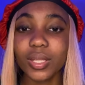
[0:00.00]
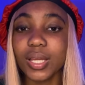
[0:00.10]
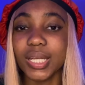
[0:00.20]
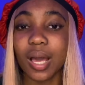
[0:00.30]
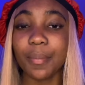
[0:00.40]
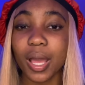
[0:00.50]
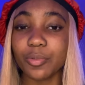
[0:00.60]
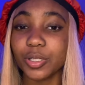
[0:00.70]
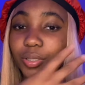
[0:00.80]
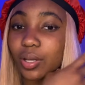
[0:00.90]
not my
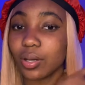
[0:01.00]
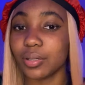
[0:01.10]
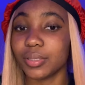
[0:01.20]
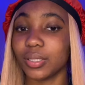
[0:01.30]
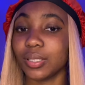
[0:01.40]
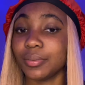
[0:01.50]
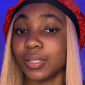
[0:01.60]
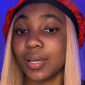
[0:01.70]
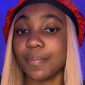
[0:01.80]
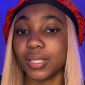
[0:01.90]
will, y'all,
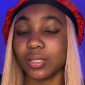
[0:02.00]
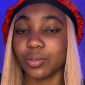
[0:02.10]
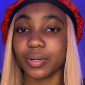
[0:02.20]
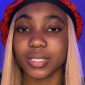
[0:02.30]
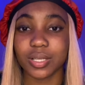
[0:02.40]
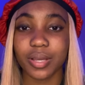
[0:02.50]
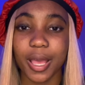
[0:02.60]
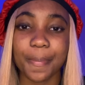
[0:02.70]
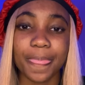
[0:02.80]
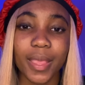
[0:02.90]
but the Lord's.
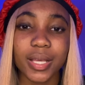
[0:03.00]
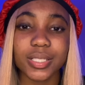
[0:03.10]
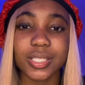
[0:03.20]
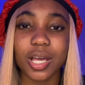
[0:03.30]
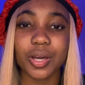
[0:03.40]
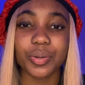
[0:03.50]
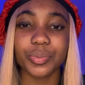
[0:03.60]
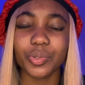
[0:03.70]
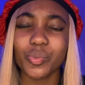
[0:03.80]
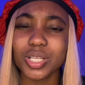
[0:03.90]
Okay. So
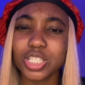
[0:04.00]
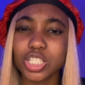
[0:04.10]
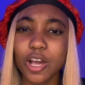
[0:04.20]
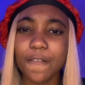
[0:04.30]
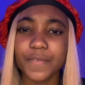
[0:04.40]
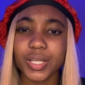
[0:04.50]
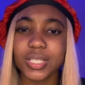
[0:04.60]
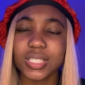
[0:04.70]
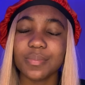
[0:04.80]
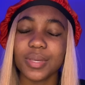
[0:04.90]
what's so funny
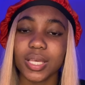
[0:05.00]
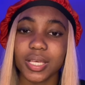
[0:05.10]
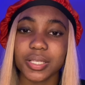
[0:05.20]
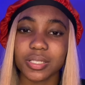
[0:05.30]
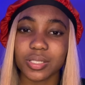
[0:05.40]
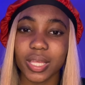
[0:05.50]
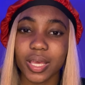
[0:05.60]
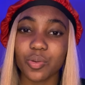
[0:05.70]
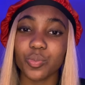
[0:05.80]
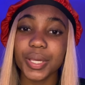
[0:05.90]
to me is
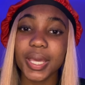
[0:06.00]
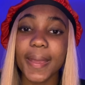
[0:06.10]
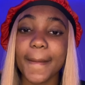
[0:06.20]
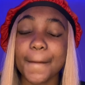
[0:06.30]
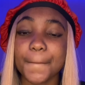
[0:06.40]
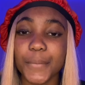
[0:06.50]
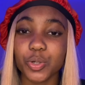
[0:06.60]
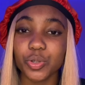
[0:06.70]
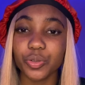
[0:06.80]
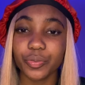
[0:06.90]
that we can
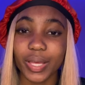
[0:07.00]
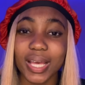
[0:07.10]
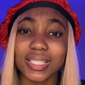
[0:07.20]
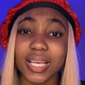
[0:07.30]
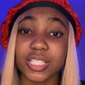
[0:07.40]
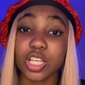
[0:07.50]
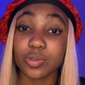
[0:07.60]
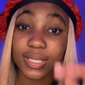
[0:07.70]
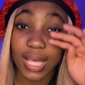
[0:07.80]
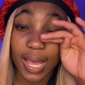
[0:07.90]
move as a
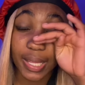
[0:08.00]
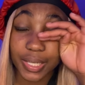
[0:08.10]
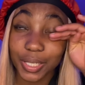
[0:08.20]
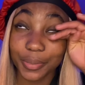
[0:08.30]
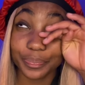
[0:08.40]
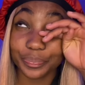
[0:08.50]
society,